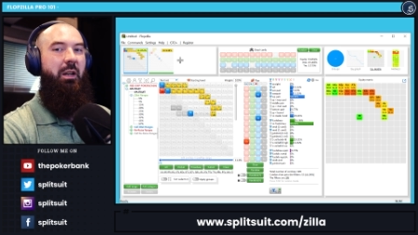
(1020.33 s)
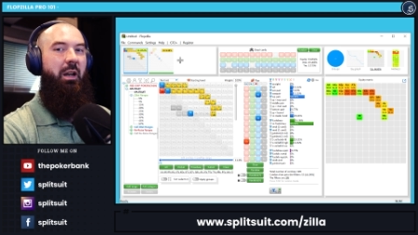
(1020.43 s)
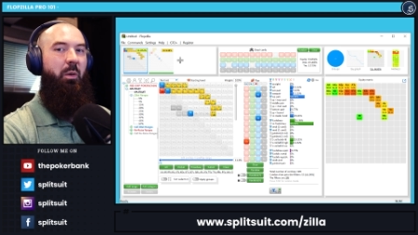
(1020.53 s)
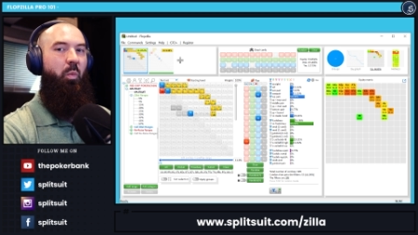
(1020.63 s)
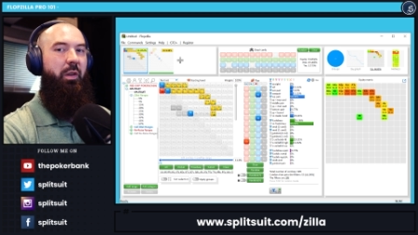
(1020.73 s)

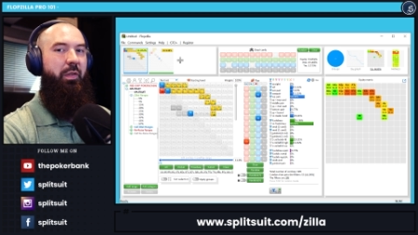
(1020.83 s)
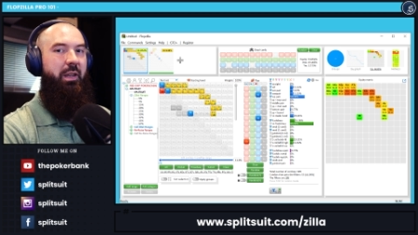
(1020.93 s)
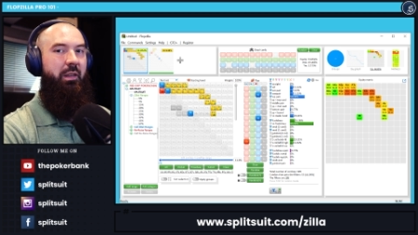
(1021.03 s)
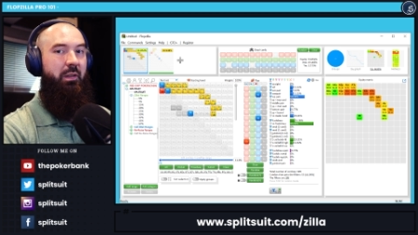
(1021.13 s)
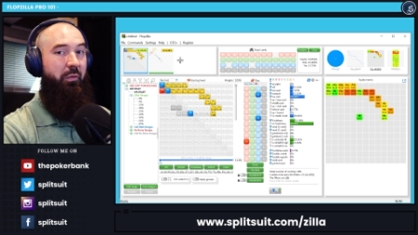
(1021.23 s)
Uh, one
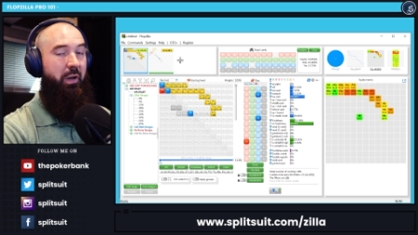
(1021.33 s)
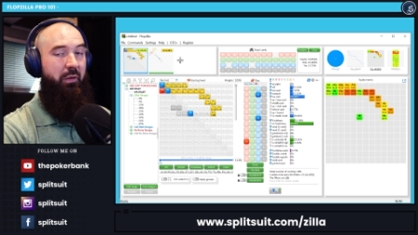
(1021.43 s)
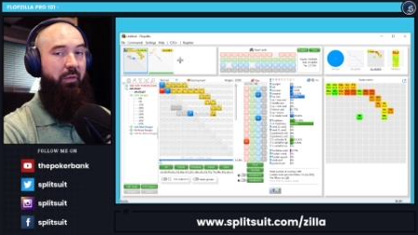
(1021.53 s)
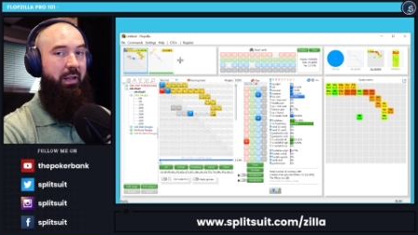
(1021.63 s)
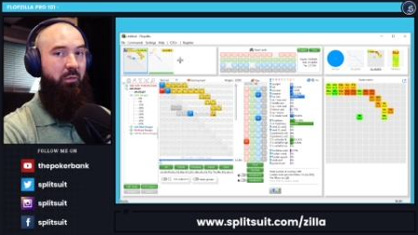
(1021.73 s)
thing that's very
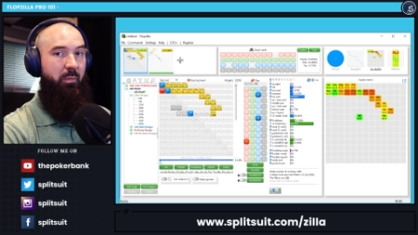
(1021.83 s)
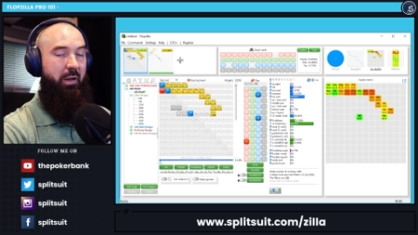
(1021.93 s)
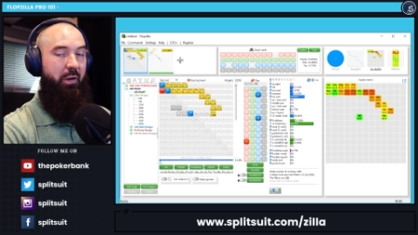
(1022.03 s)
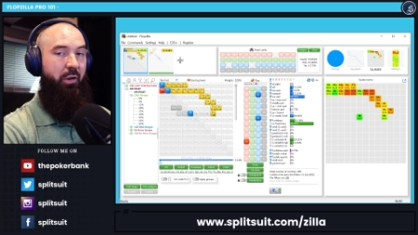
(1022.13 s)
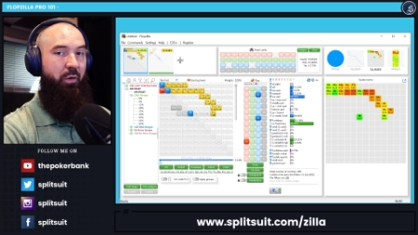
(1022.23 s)
advanced, so I'm
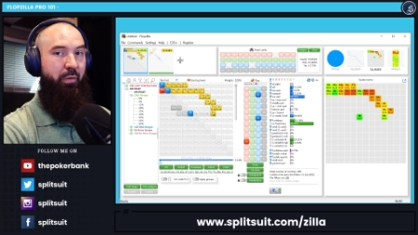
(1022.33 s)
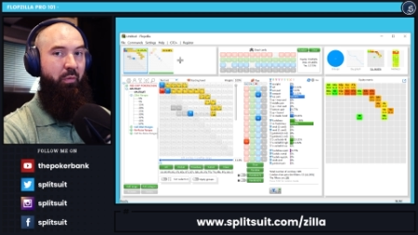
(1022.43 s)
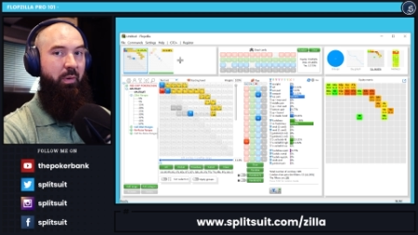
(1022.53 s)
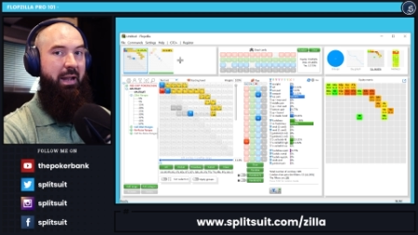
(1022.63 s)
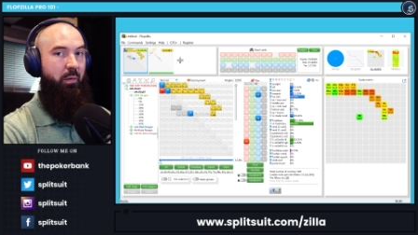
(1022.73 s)
not going to go
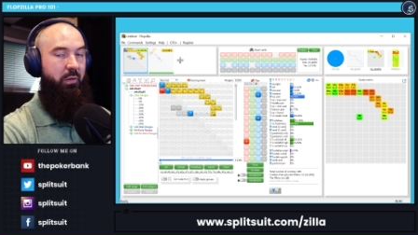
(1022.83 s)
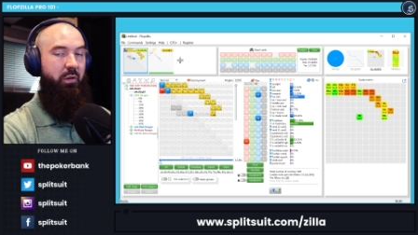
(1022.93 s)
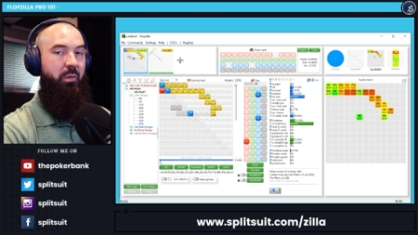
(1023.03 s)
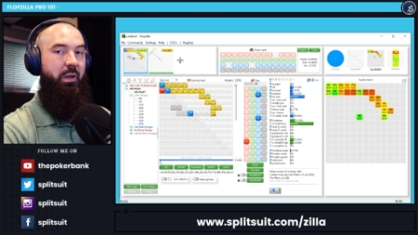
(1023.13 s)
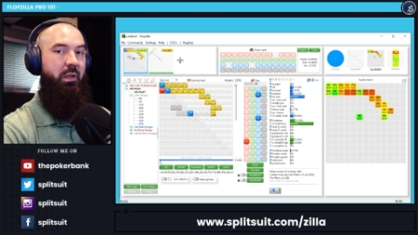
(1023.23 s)
through how to
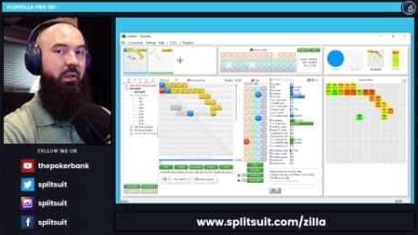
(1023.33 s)
do it in this